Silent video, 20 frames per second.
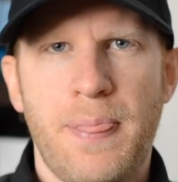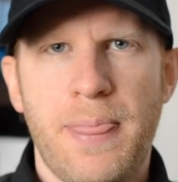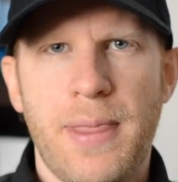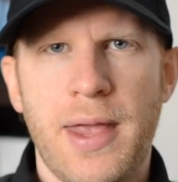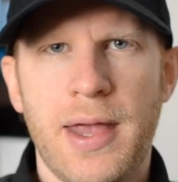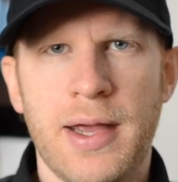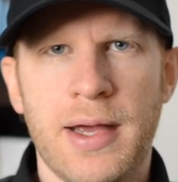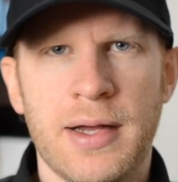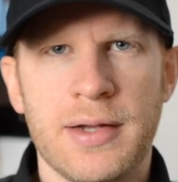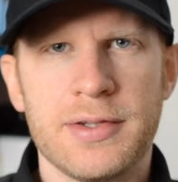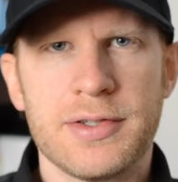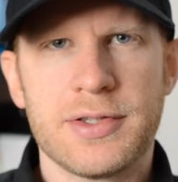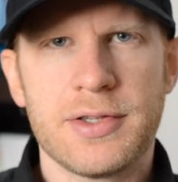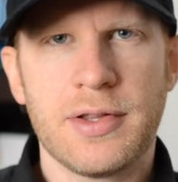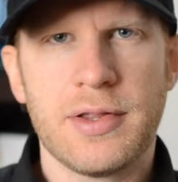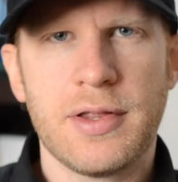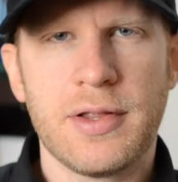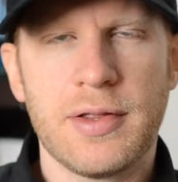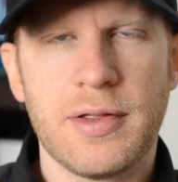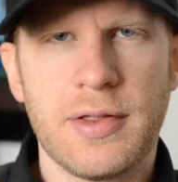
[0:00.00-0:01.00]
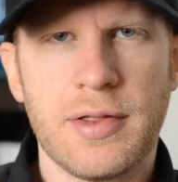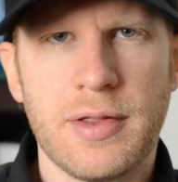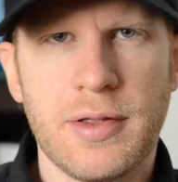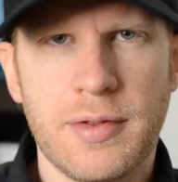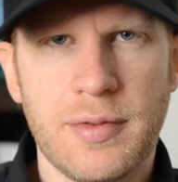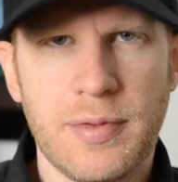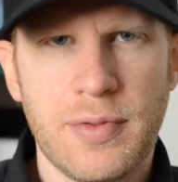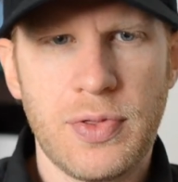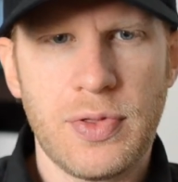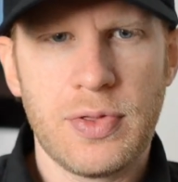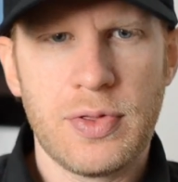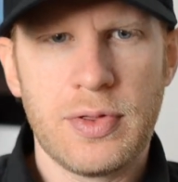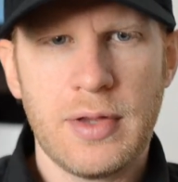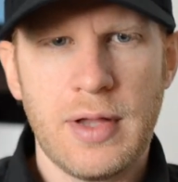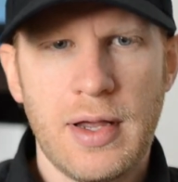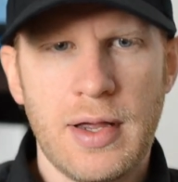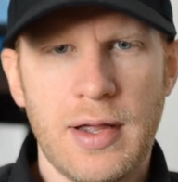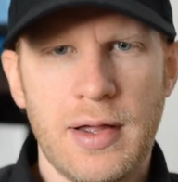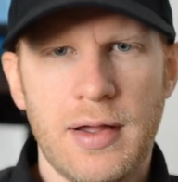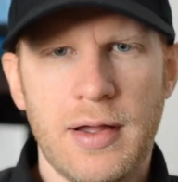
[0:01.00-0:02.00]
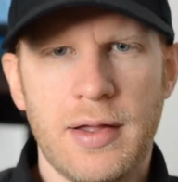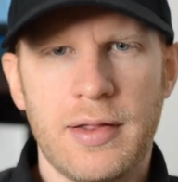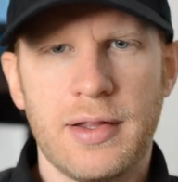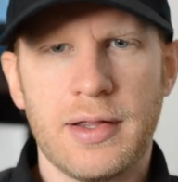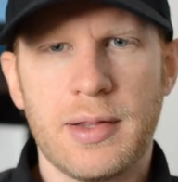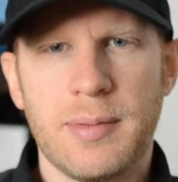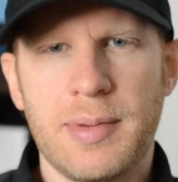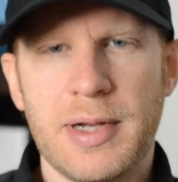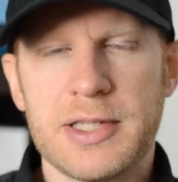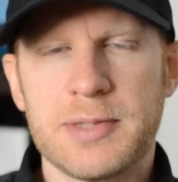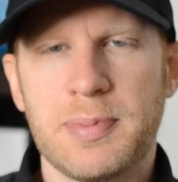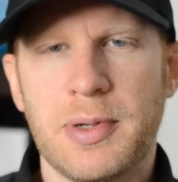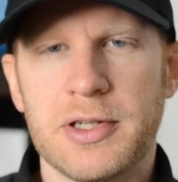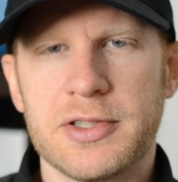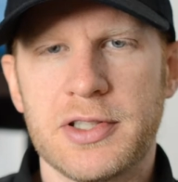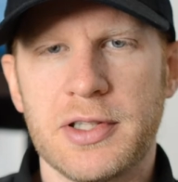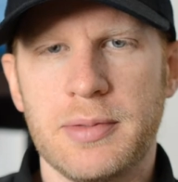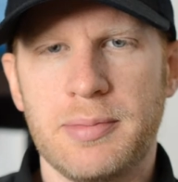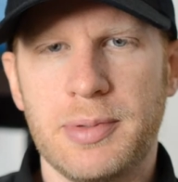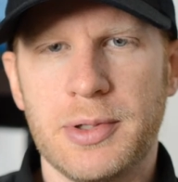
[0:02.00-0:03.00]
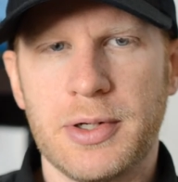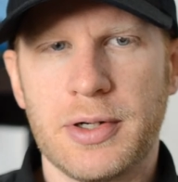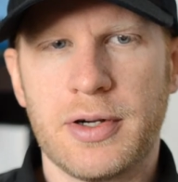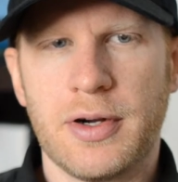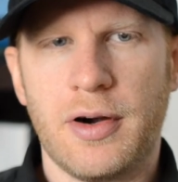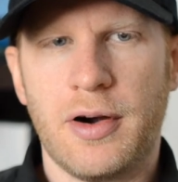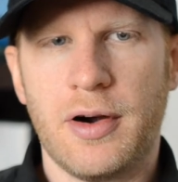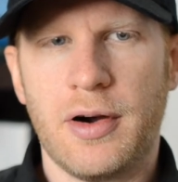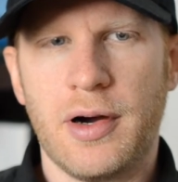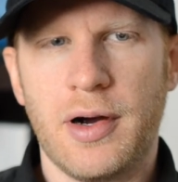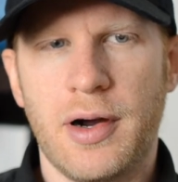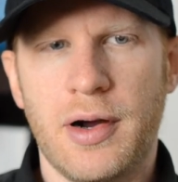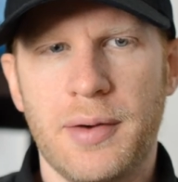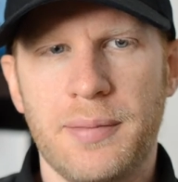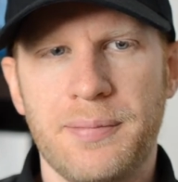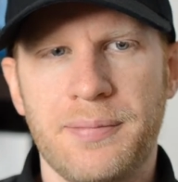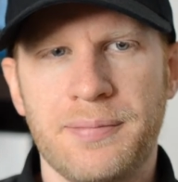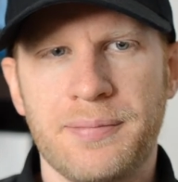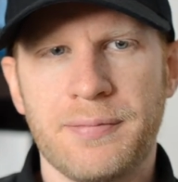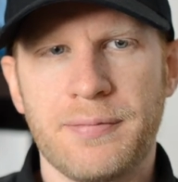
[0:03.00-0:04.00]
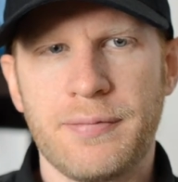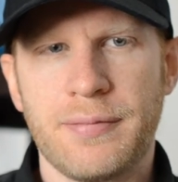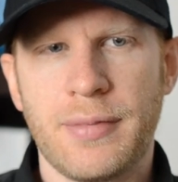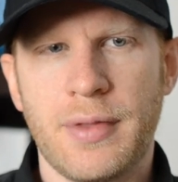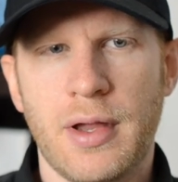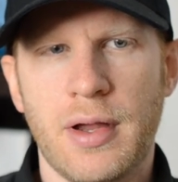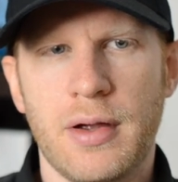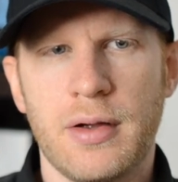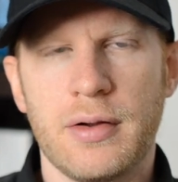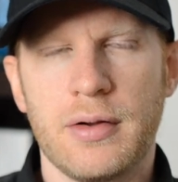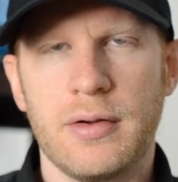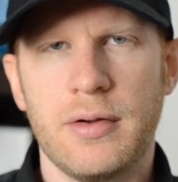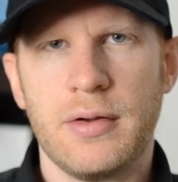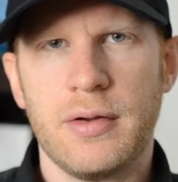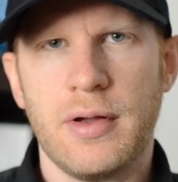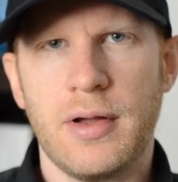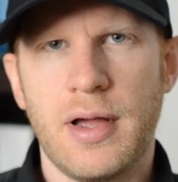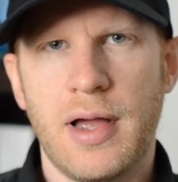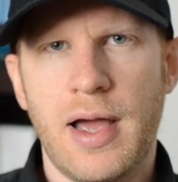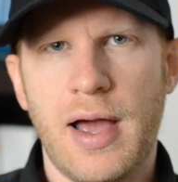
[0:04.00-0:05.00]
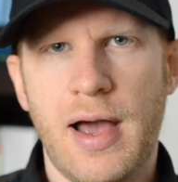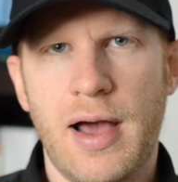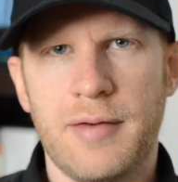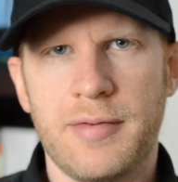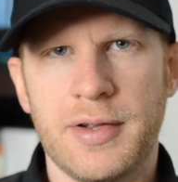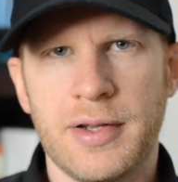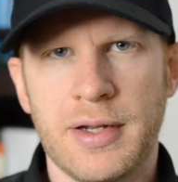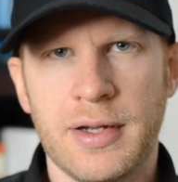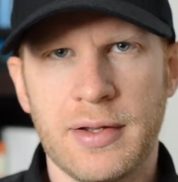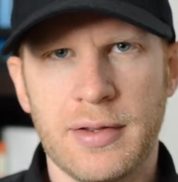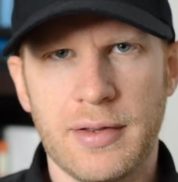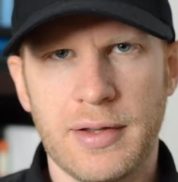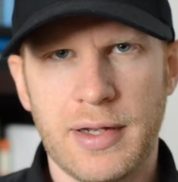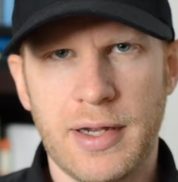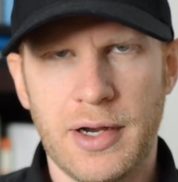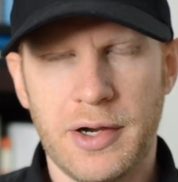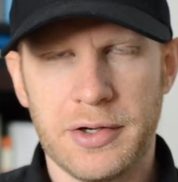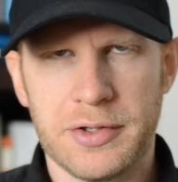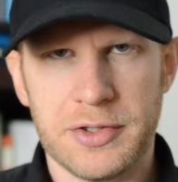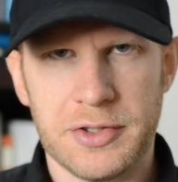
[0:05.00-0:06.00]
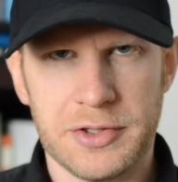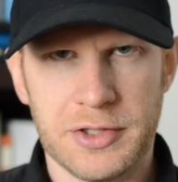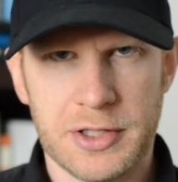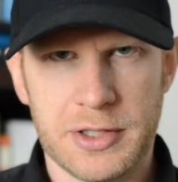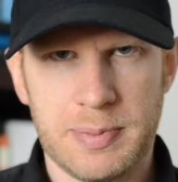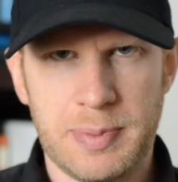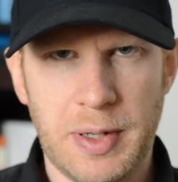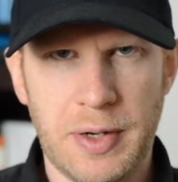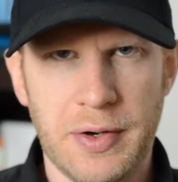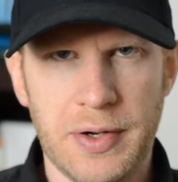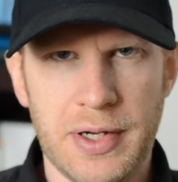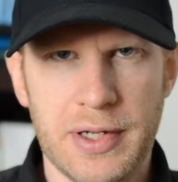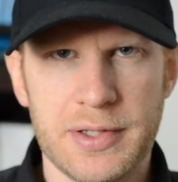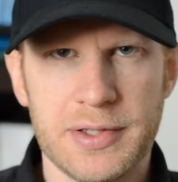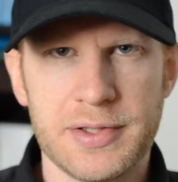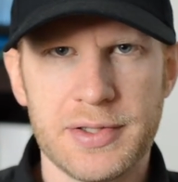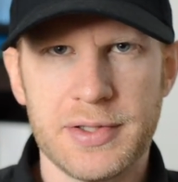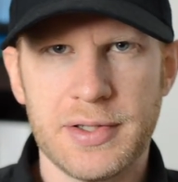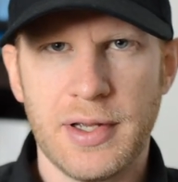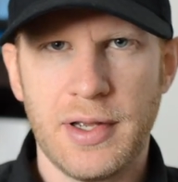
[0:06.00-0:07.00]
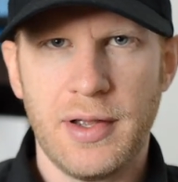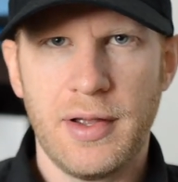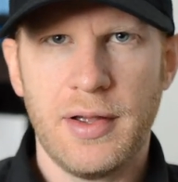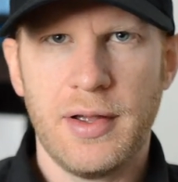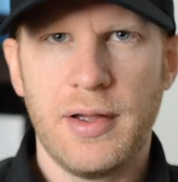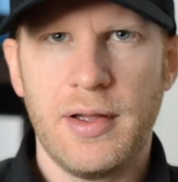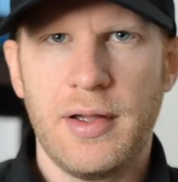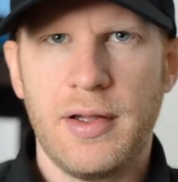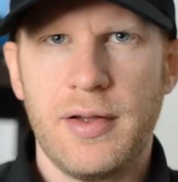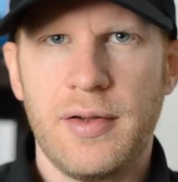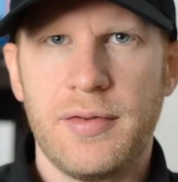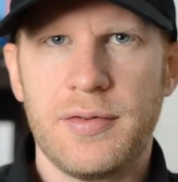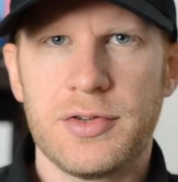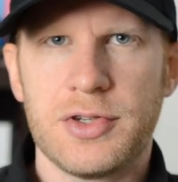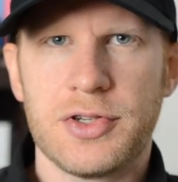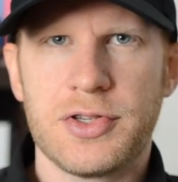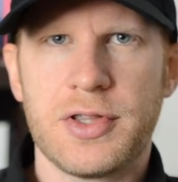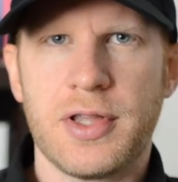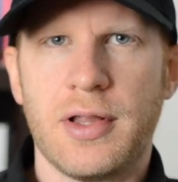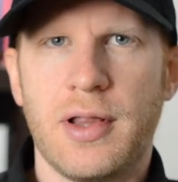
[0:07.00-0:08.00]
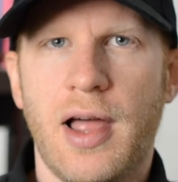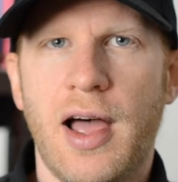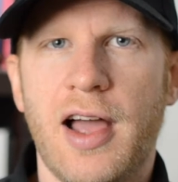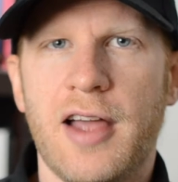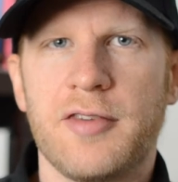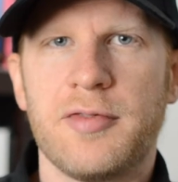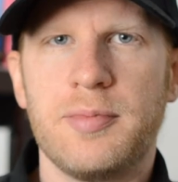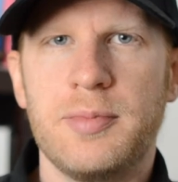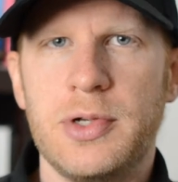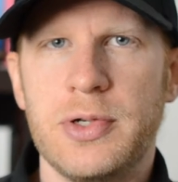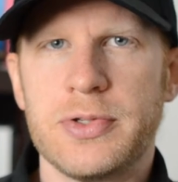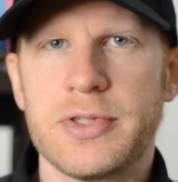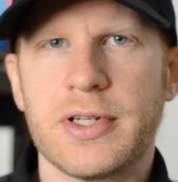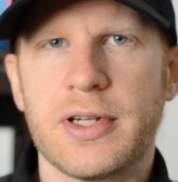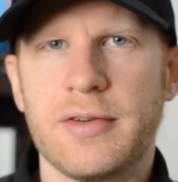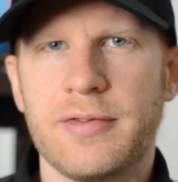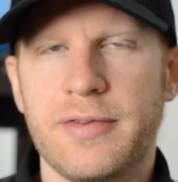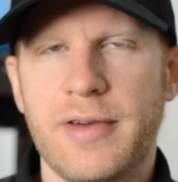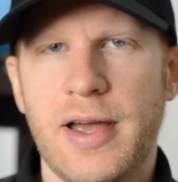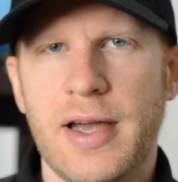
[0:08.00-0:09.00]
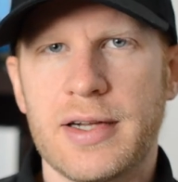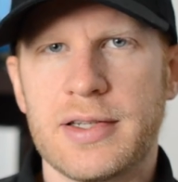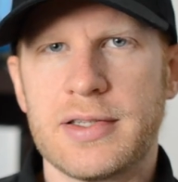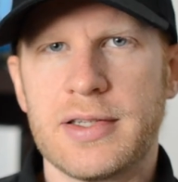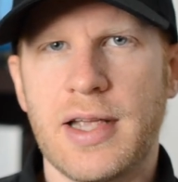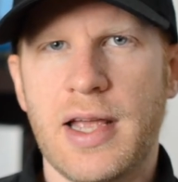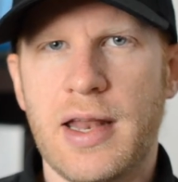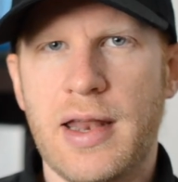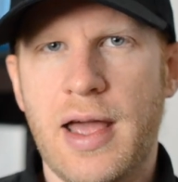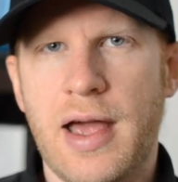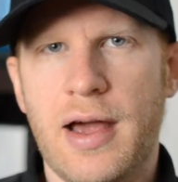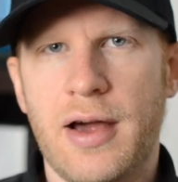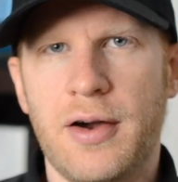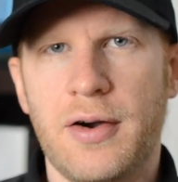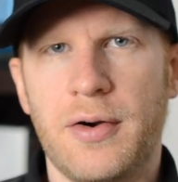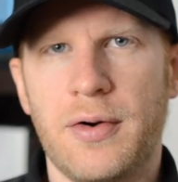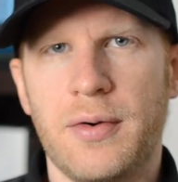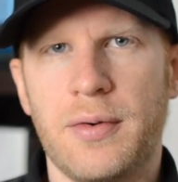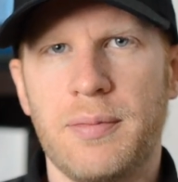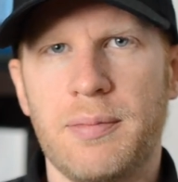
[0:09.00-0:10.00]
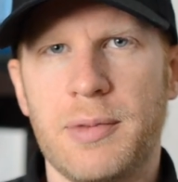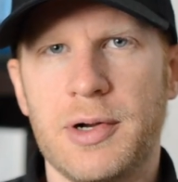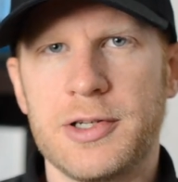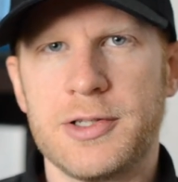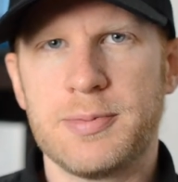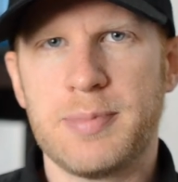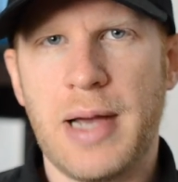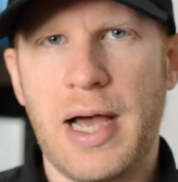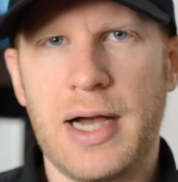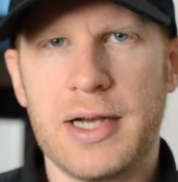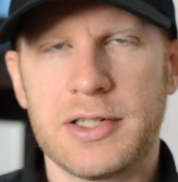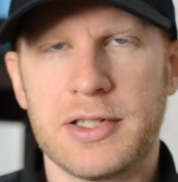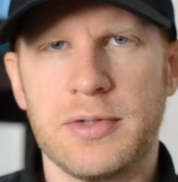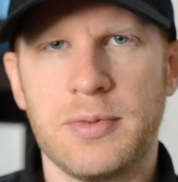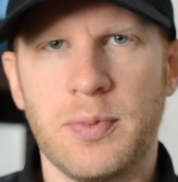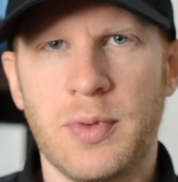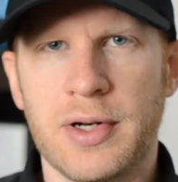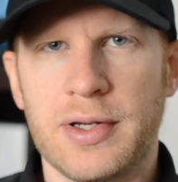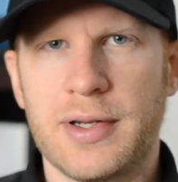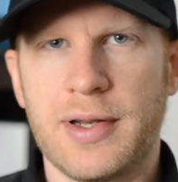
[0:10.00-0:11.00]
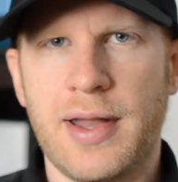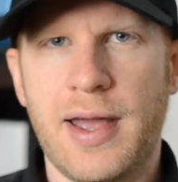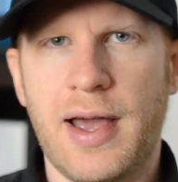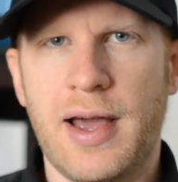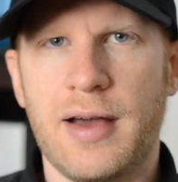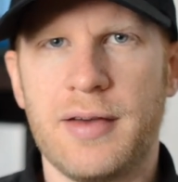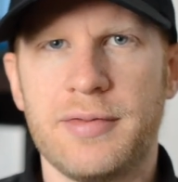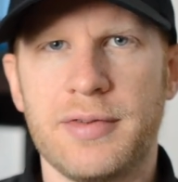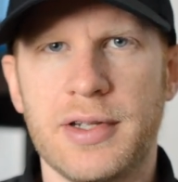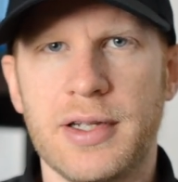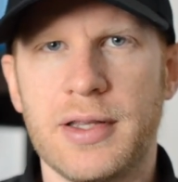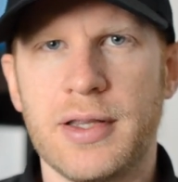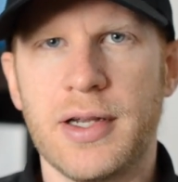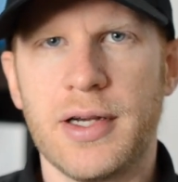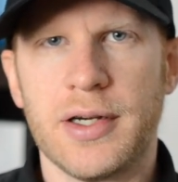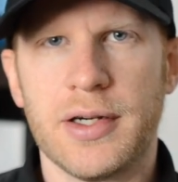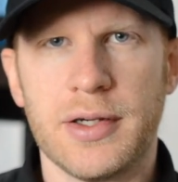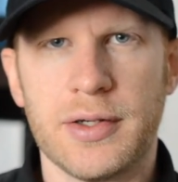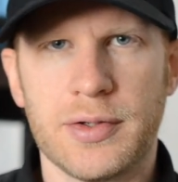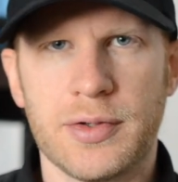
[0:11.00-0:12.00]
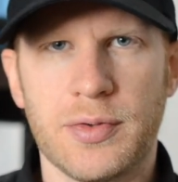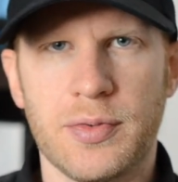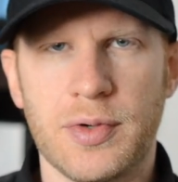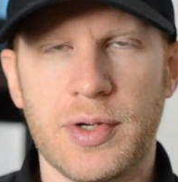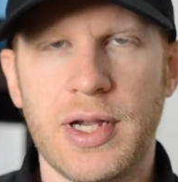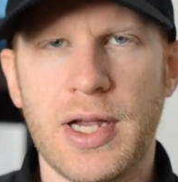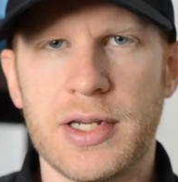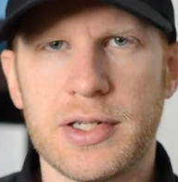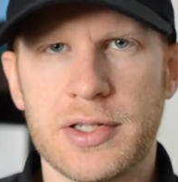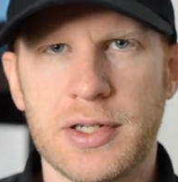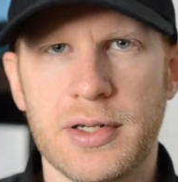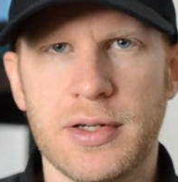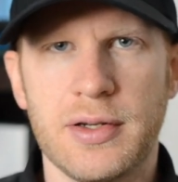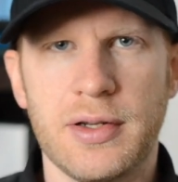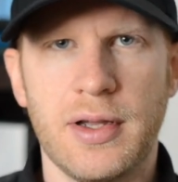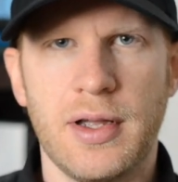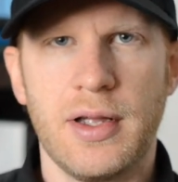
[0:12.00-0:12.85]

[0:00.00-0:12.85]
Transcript: And the, the I think the best parts of the book are having the characters experience just the live music effect and how much passion one can have in their creation.